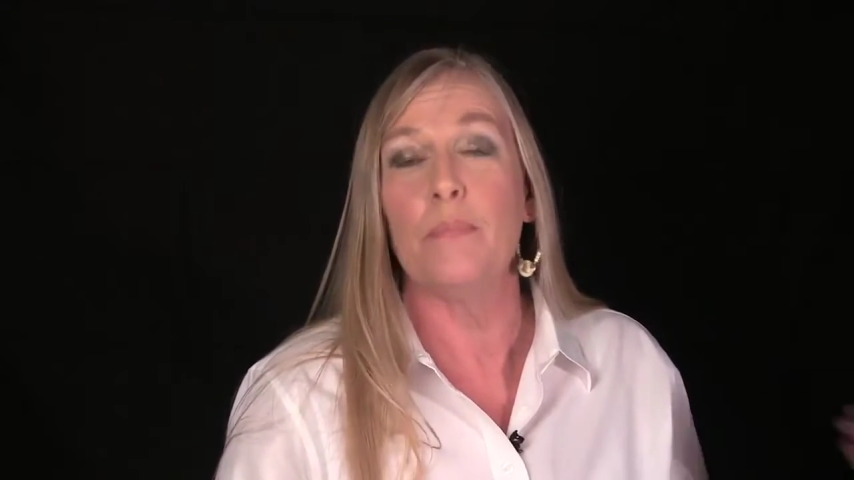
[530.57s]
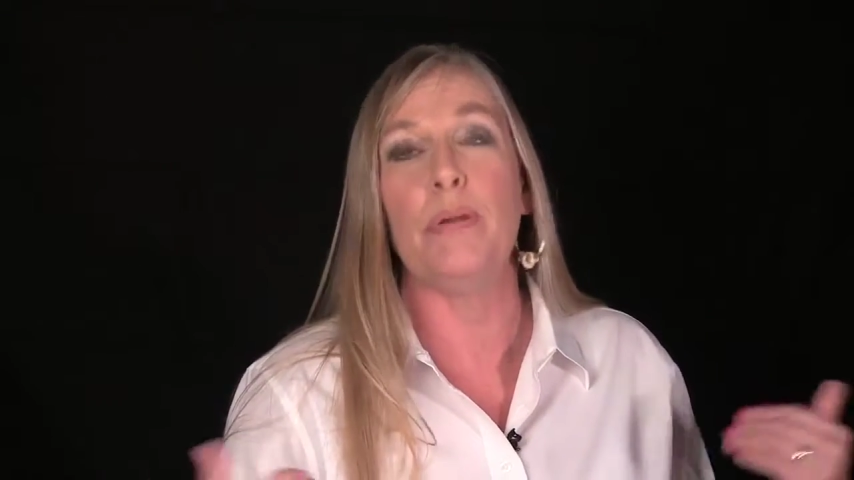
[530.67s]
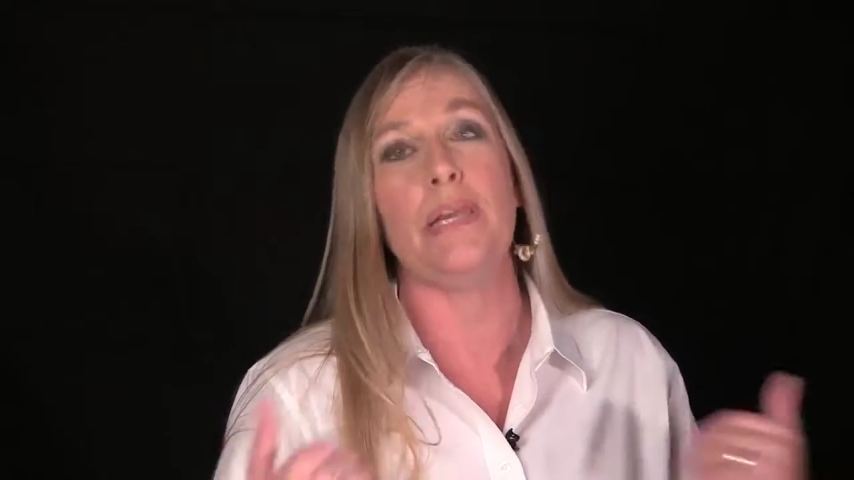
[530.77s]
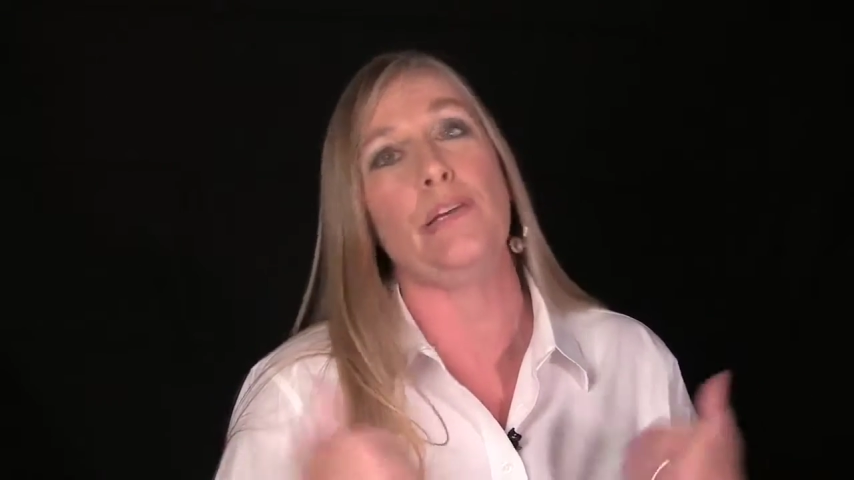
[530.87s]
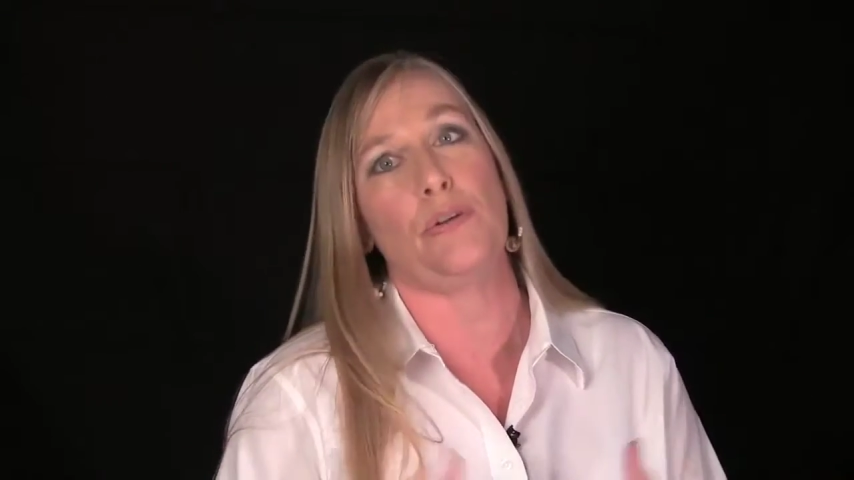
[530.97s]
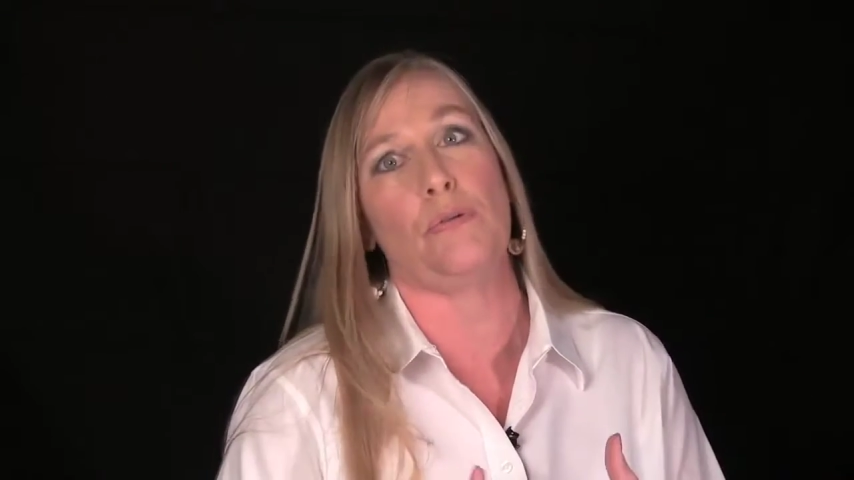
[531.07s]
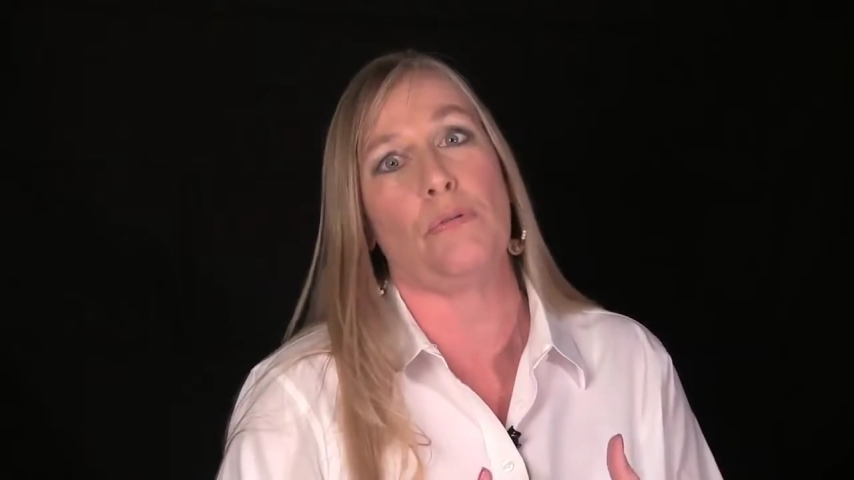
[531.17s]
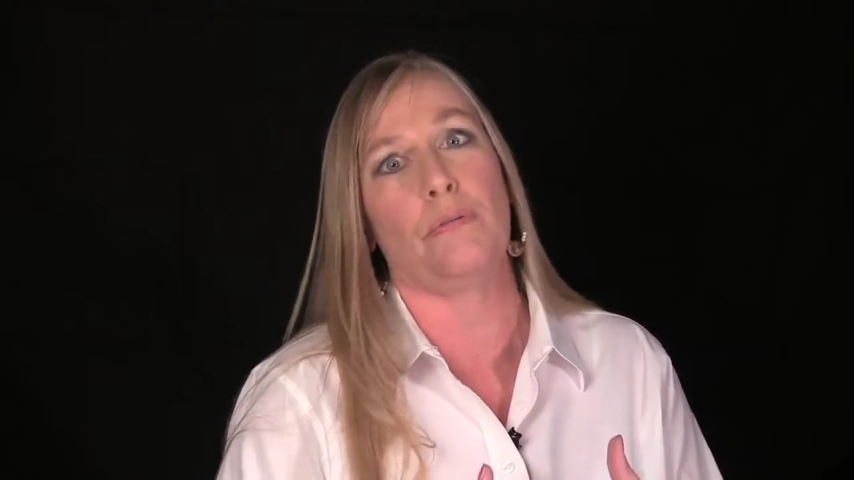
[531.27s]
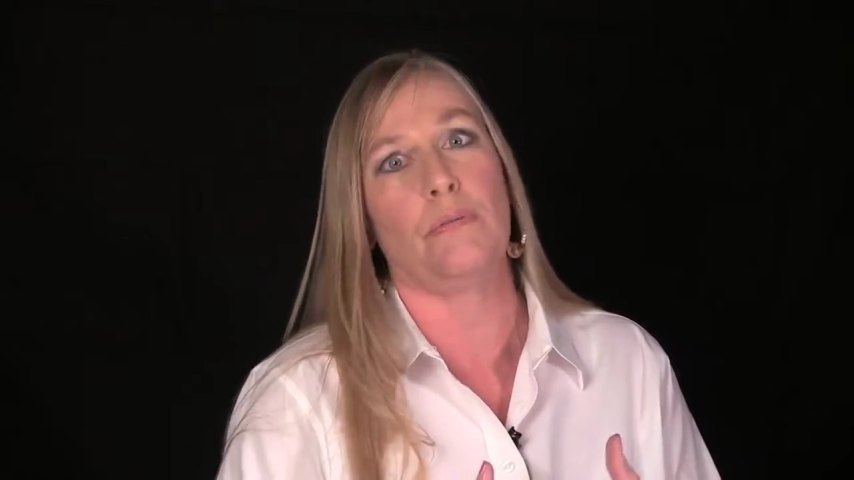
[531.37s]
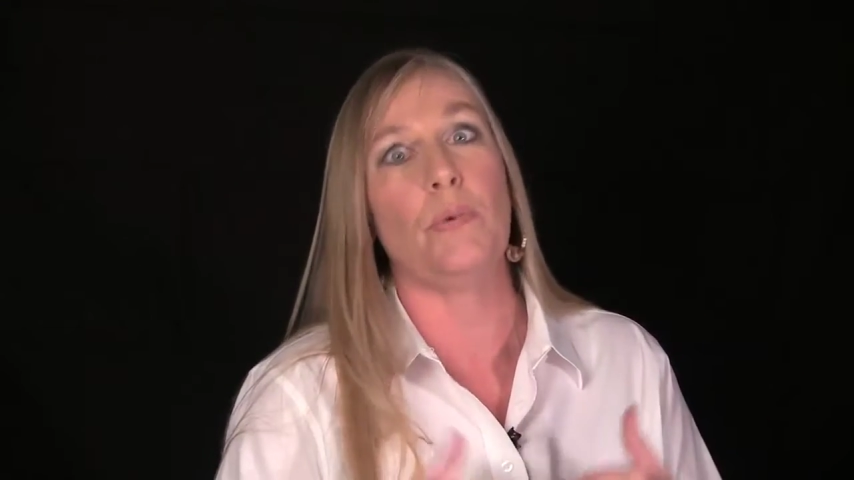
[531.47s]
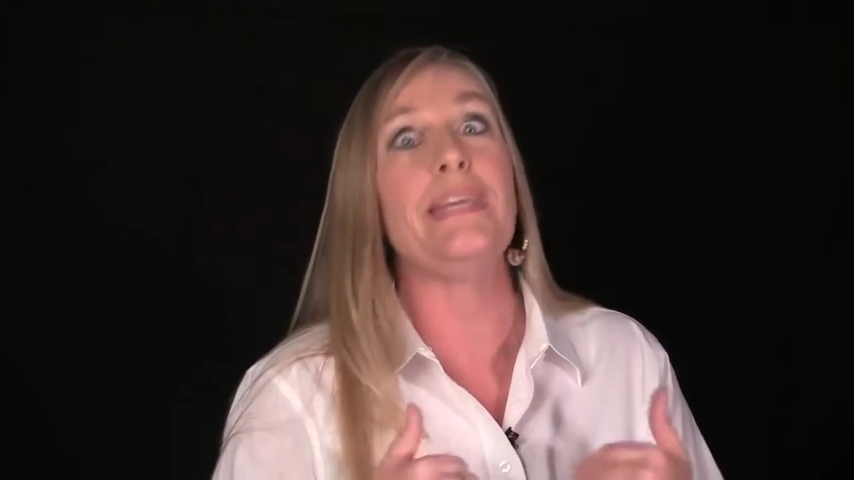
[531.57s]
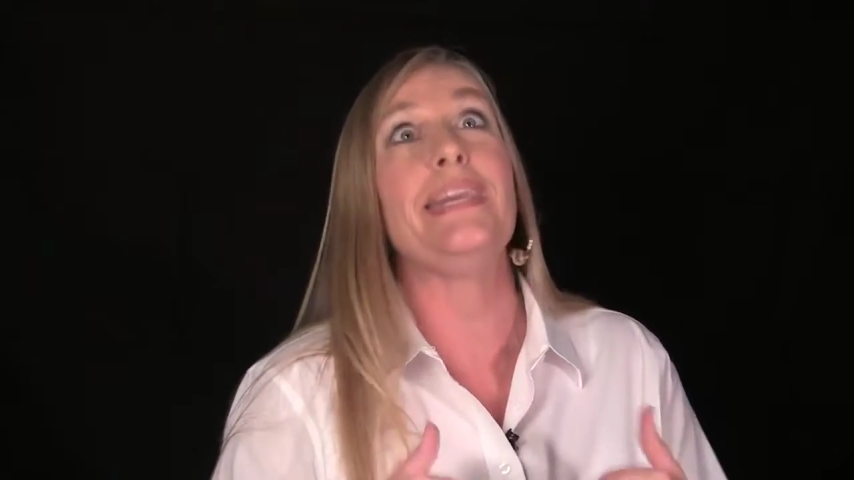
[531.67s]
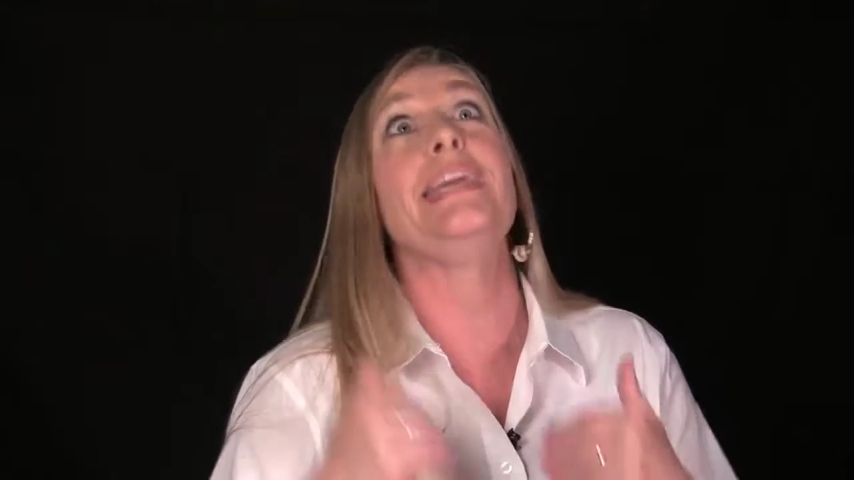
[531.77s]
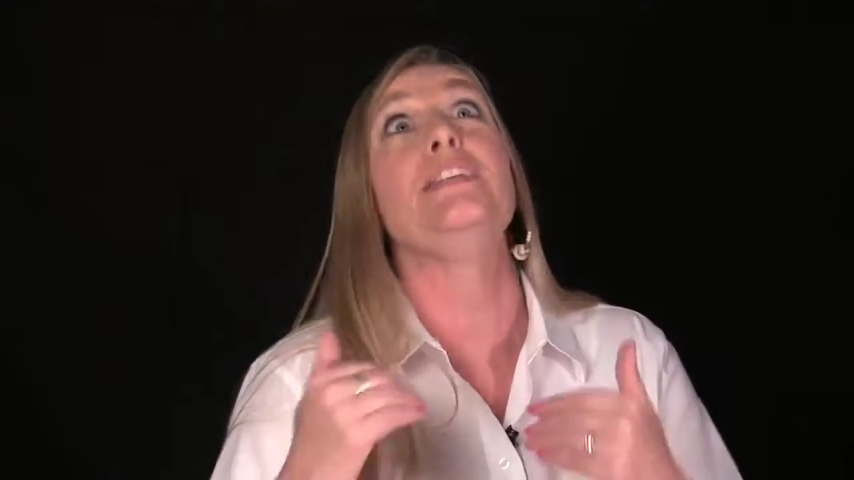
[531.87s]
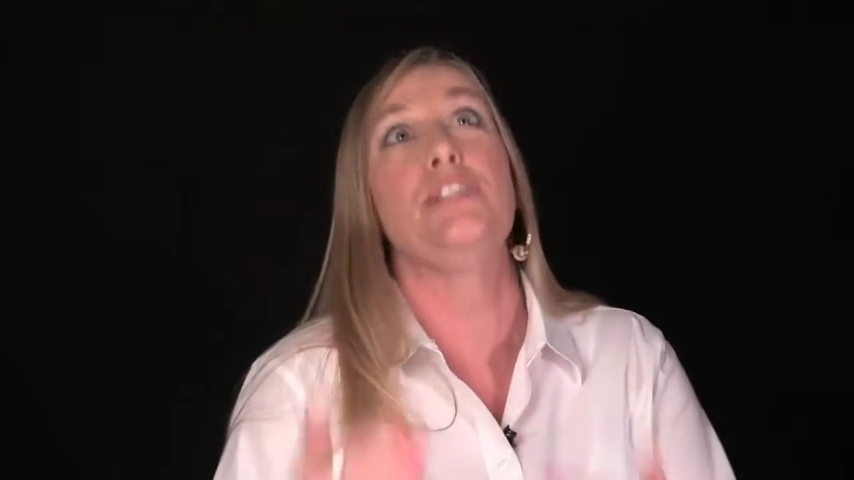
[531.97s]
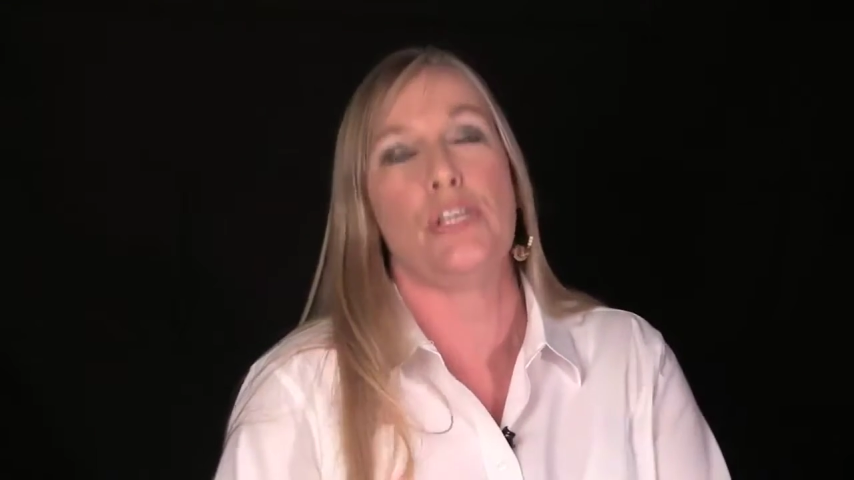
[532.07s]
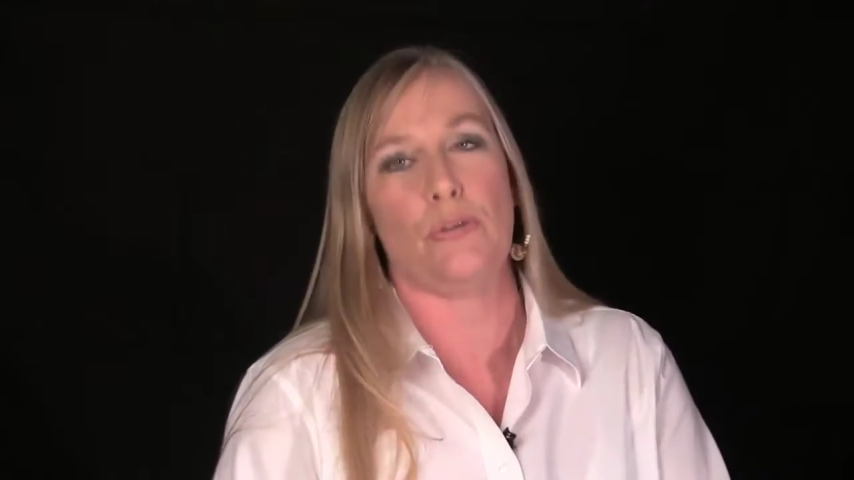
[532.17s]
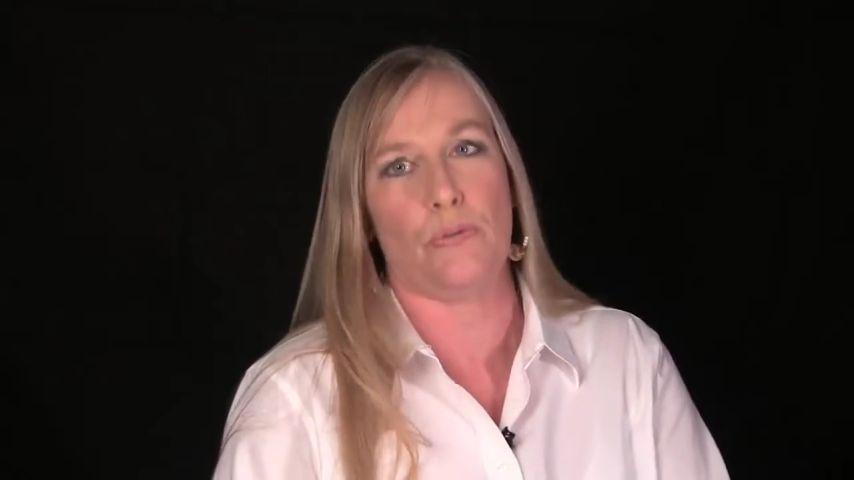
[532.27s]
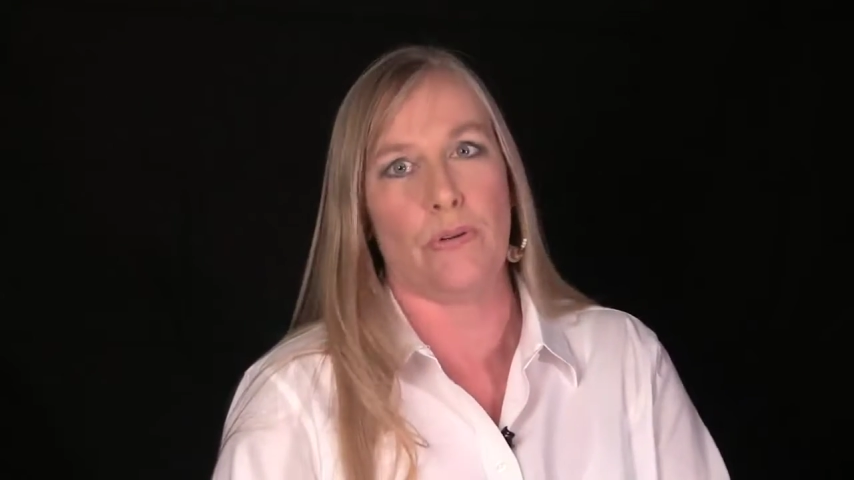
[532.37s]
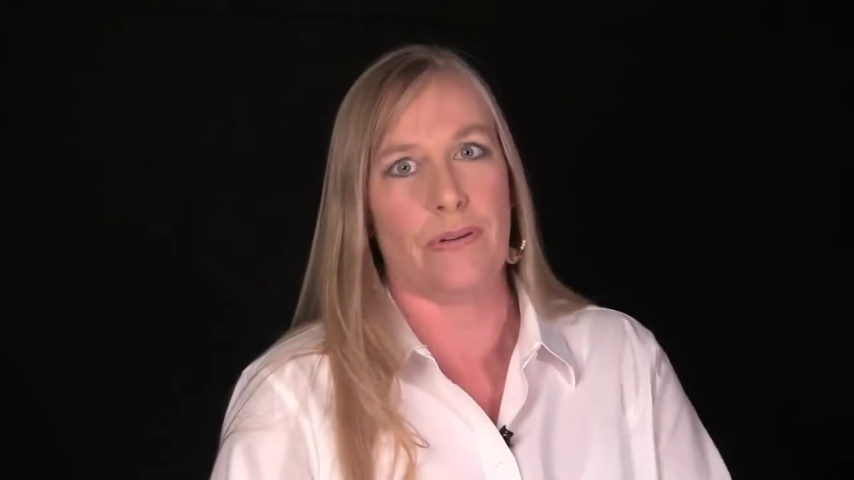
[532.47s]
Be you. We need
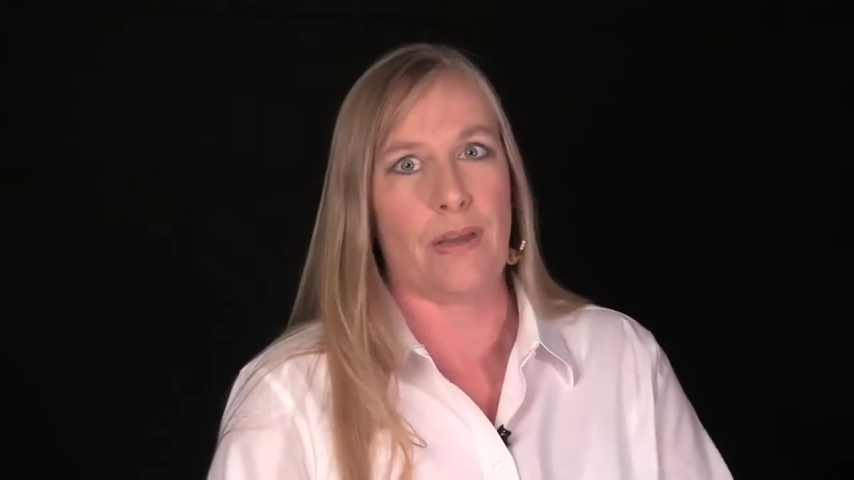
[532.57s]
you,